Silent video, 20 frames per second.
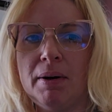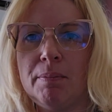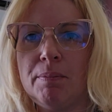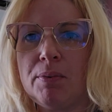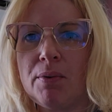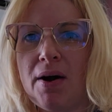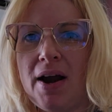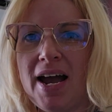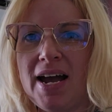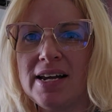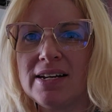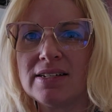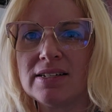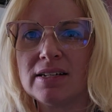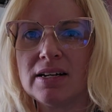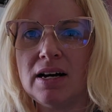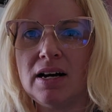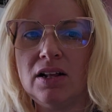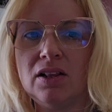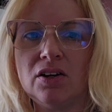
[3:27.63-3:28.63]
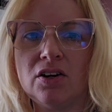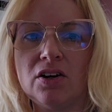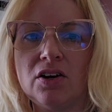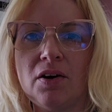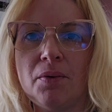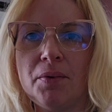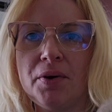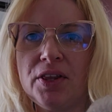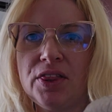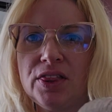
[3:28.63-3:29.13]
brass
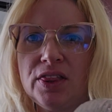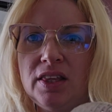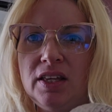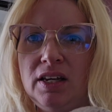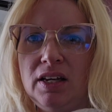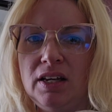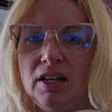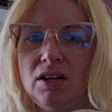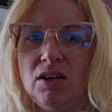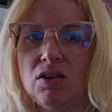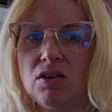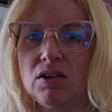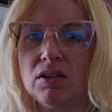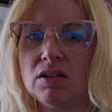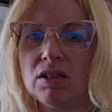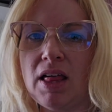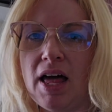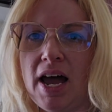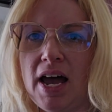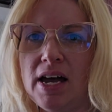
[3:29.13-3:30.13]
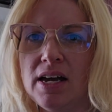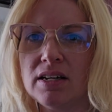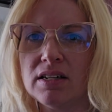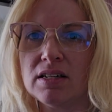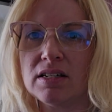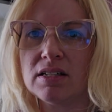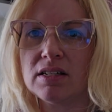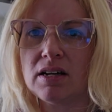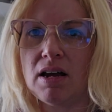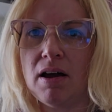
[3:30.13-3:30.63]
color with the
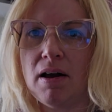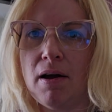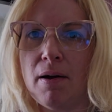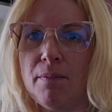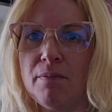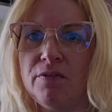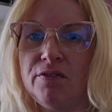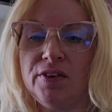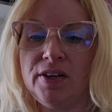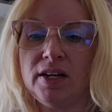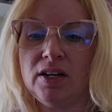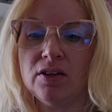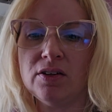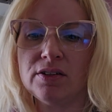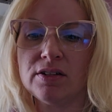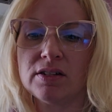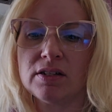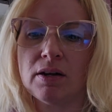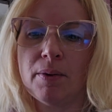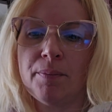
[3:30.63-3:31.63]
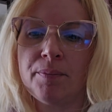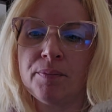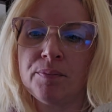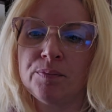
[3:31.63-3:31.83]
glass finials.